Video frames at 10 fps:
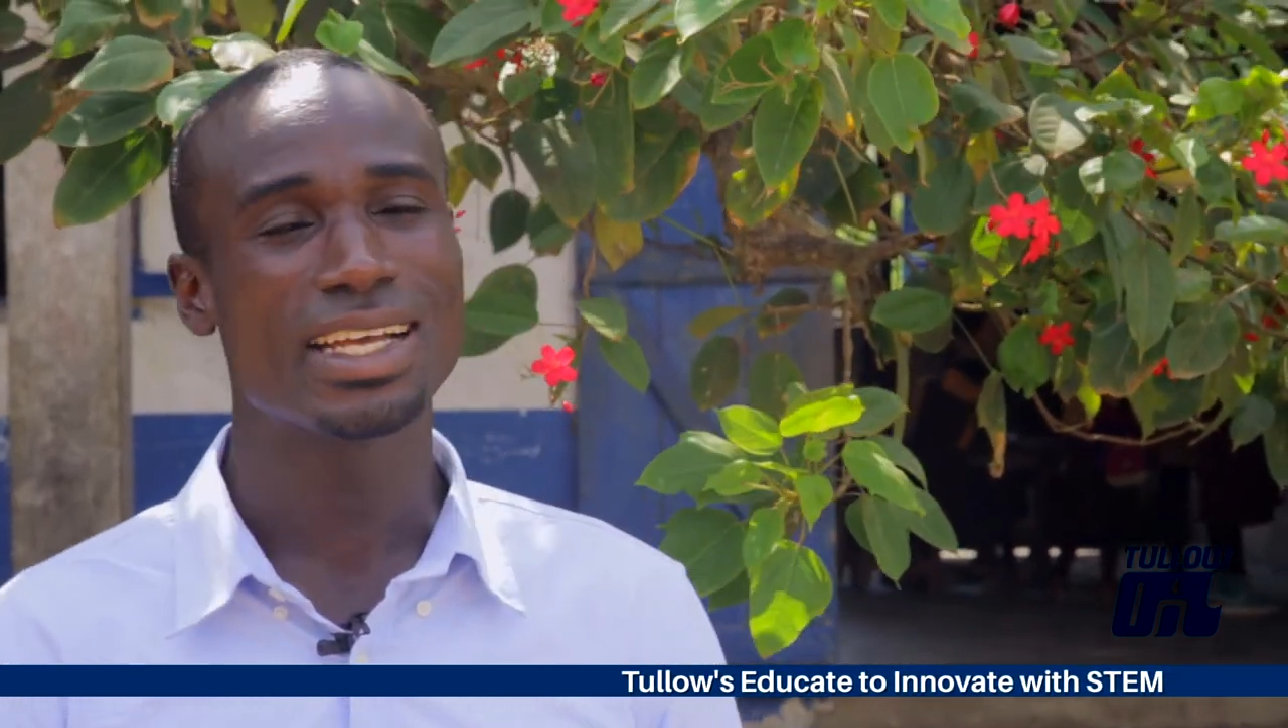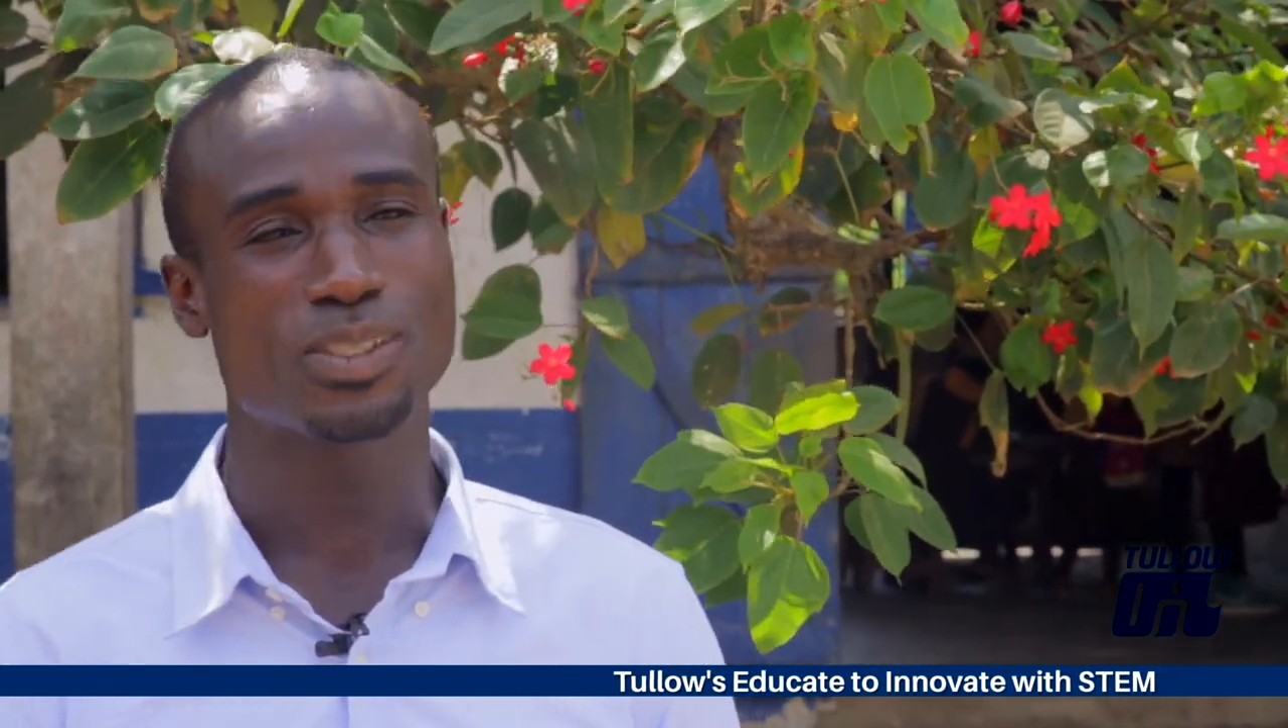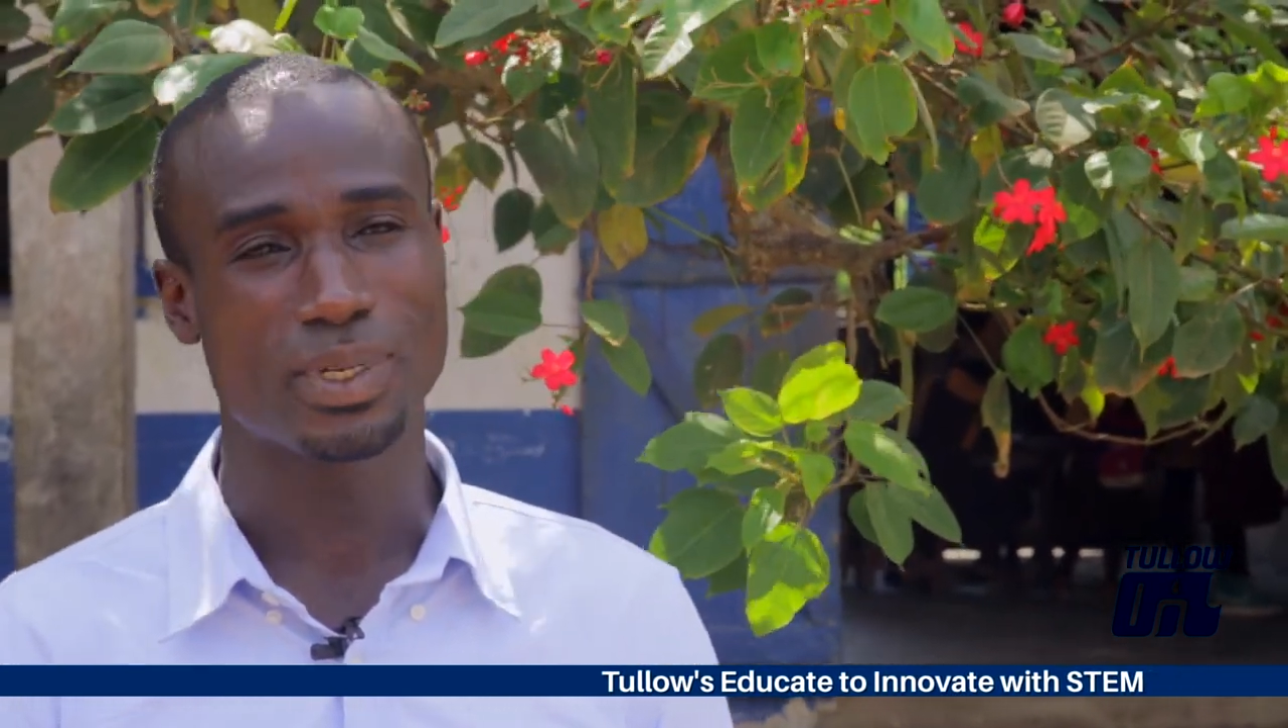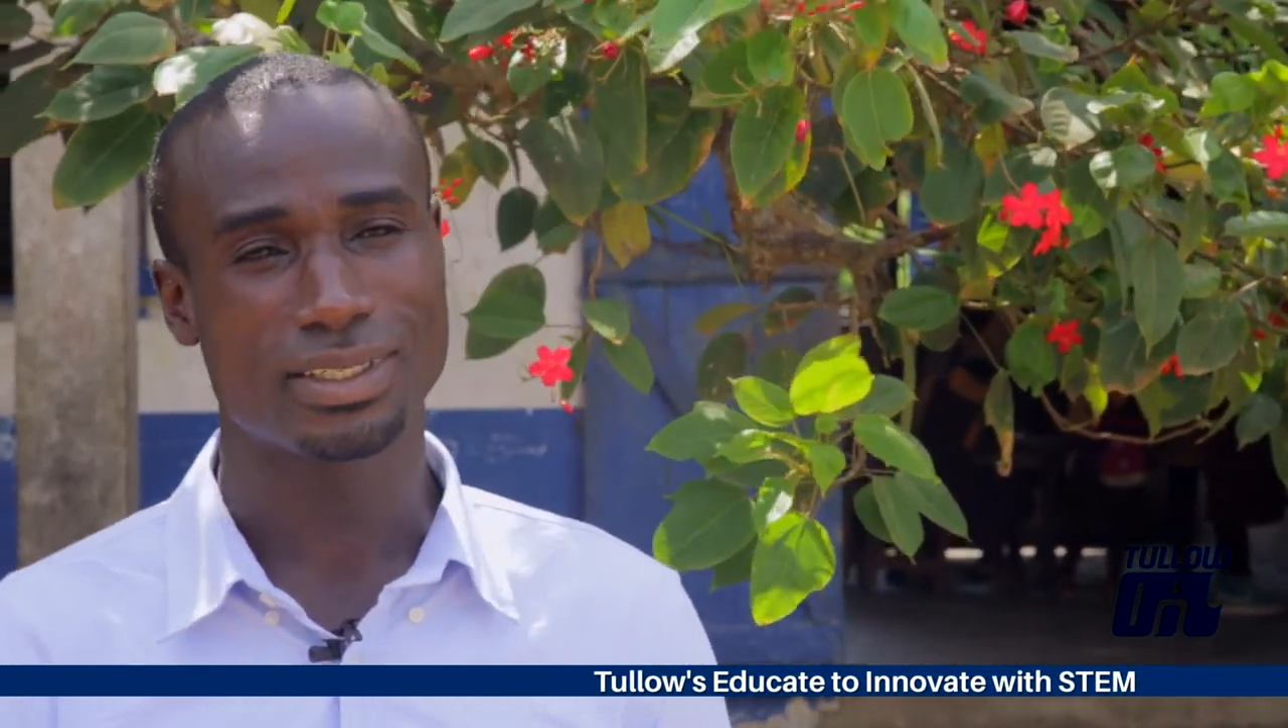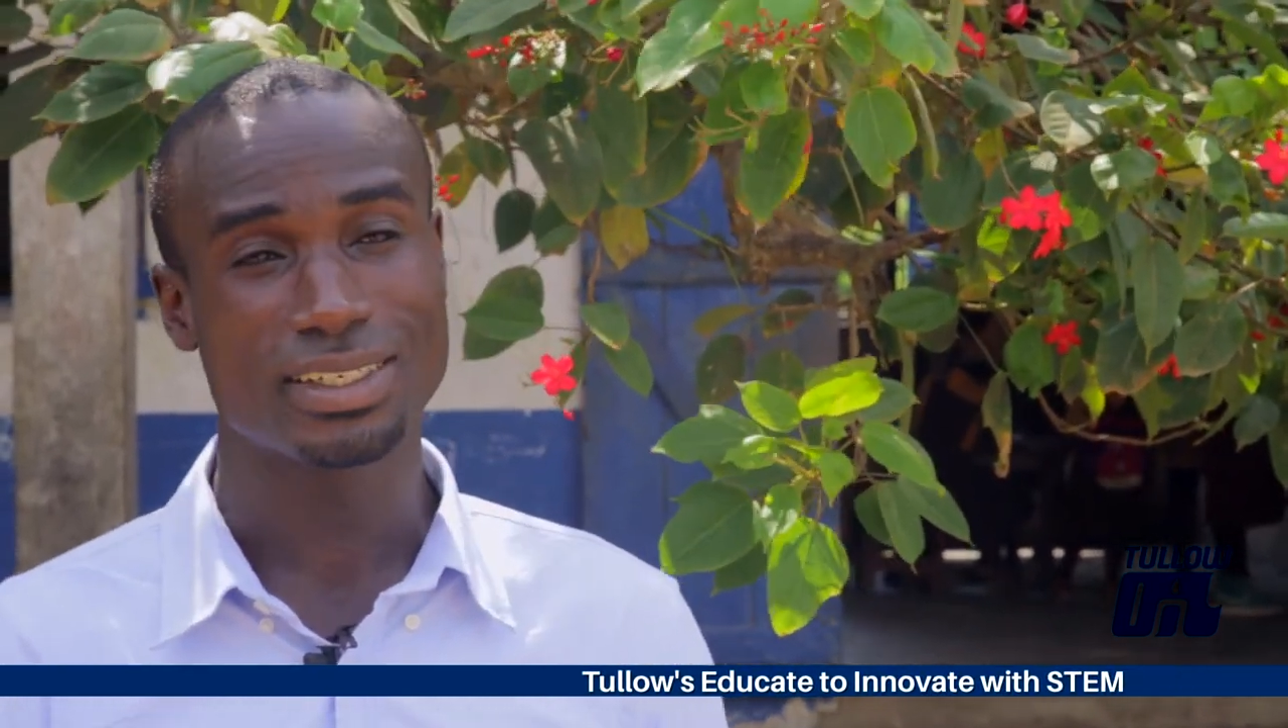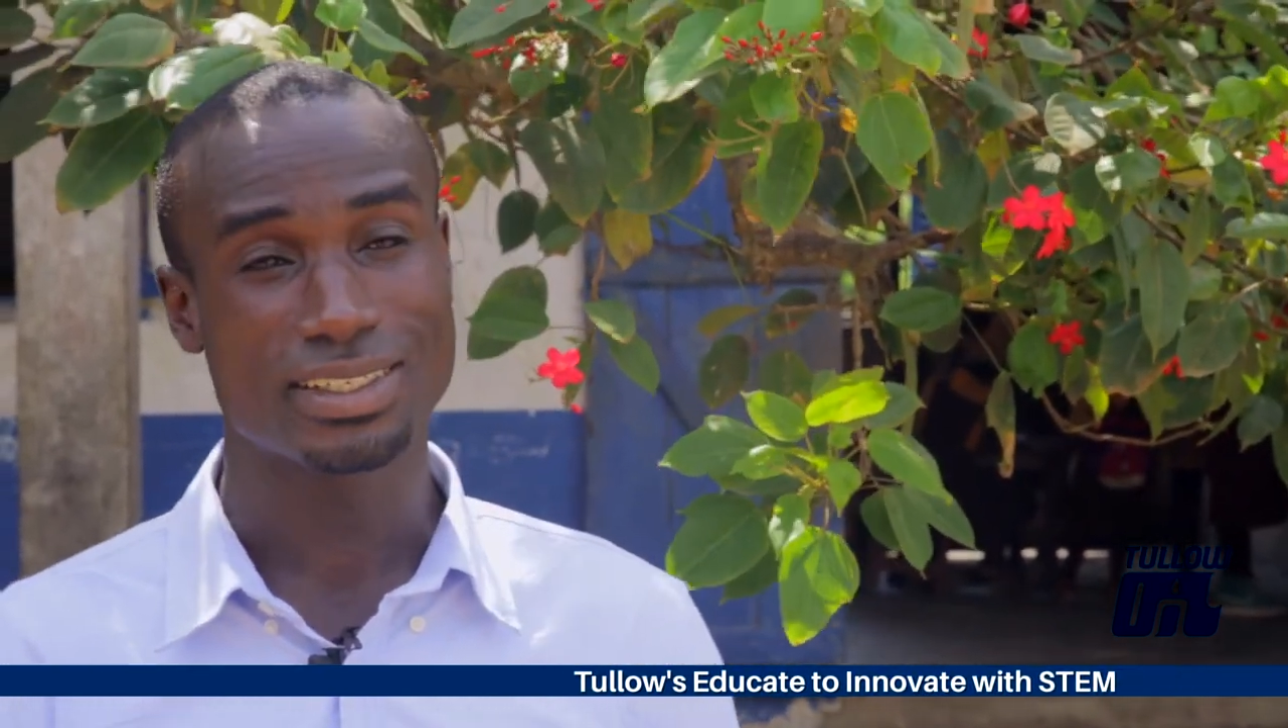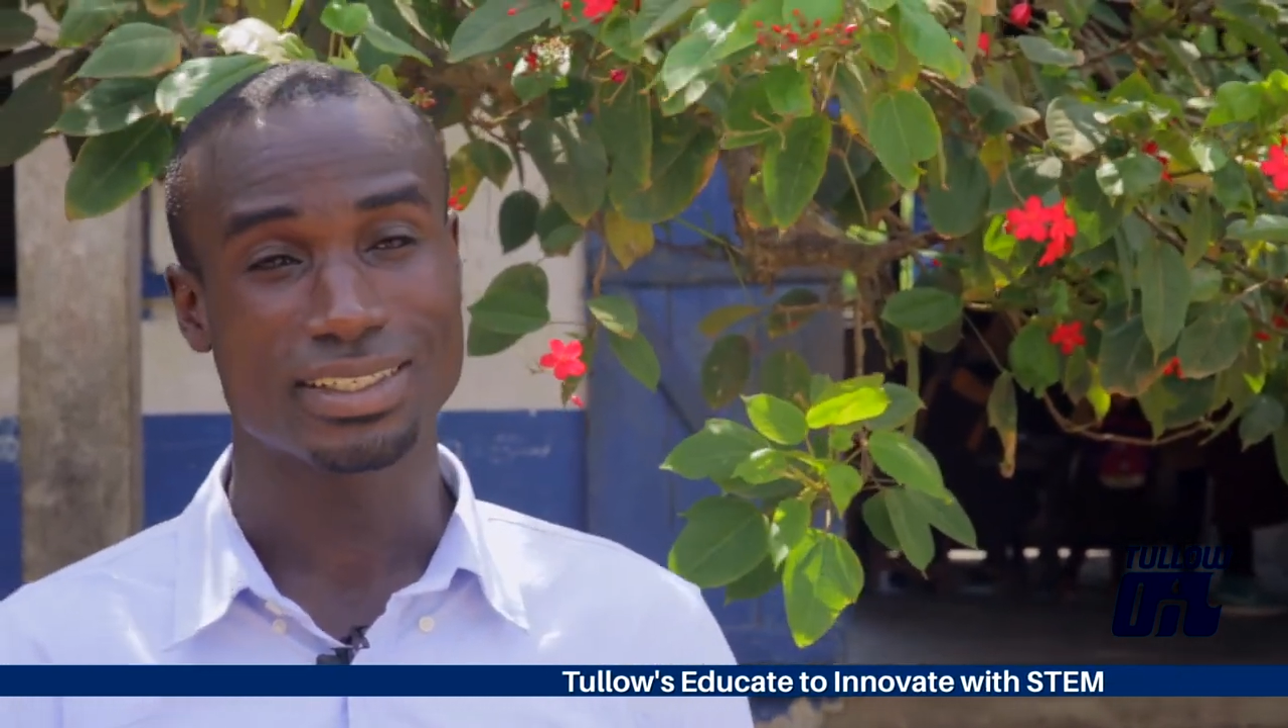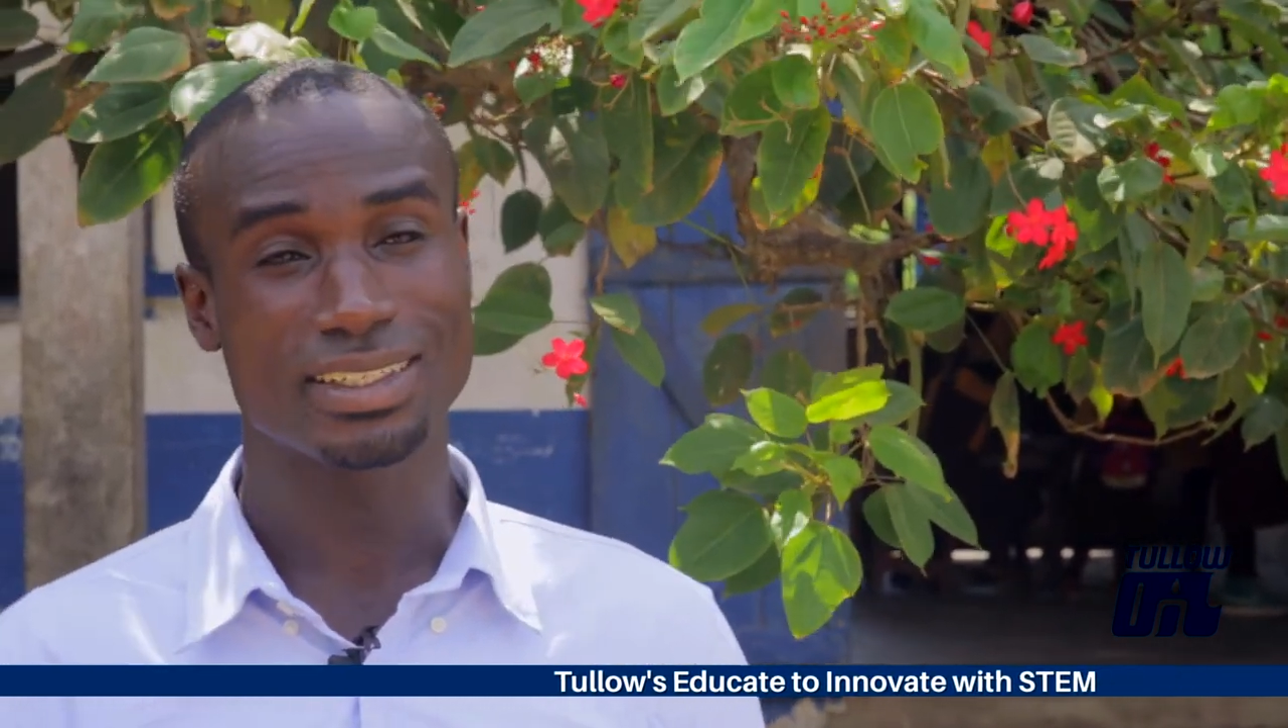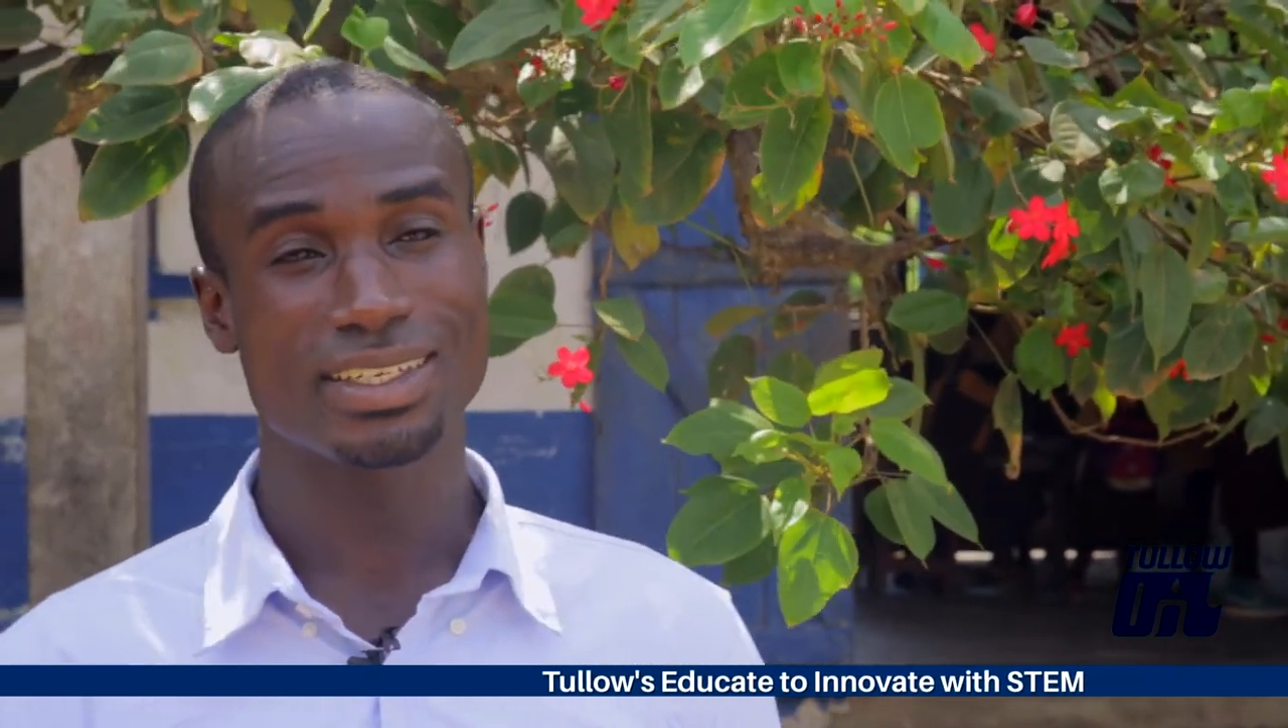expectation